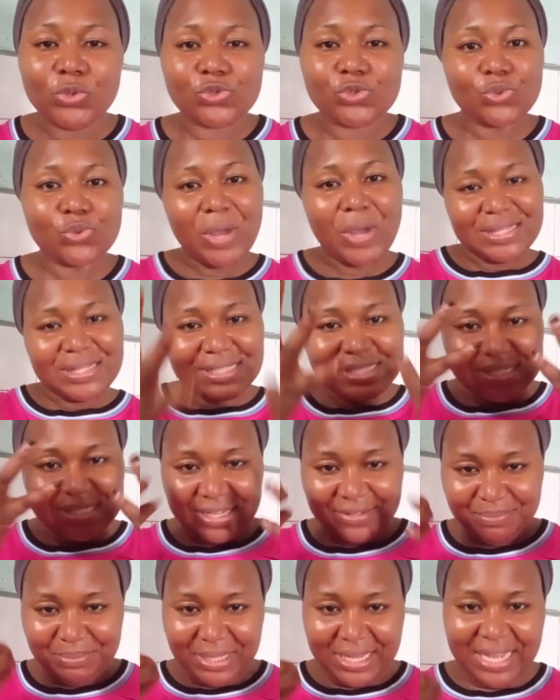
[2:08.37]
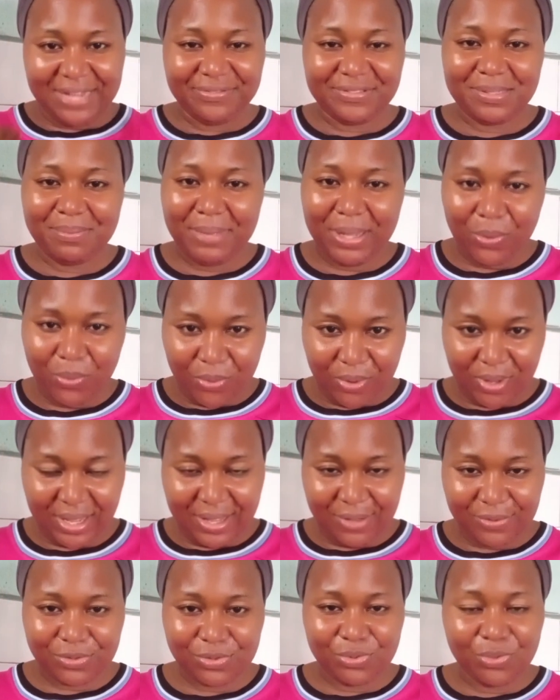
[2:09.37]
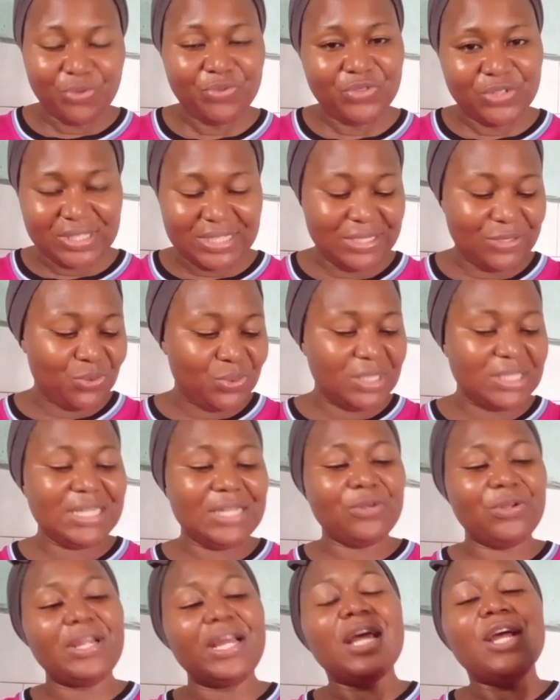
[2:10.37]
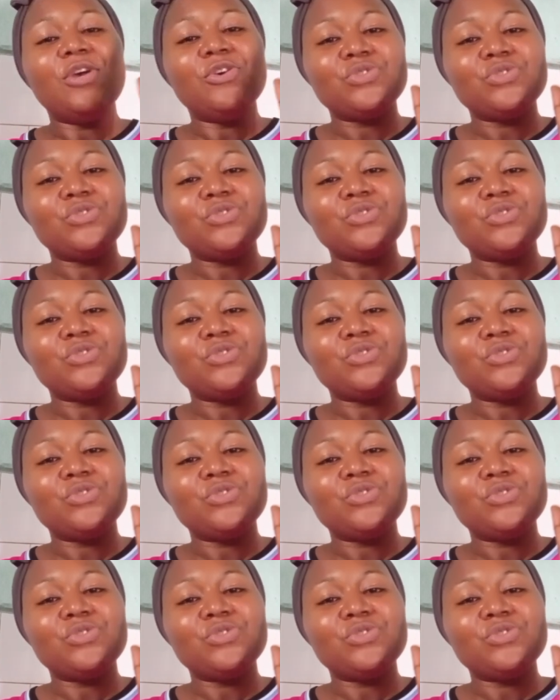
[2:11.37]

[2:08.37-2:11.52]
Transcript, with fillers: So this is at me after my workout, obviously sweating and all that.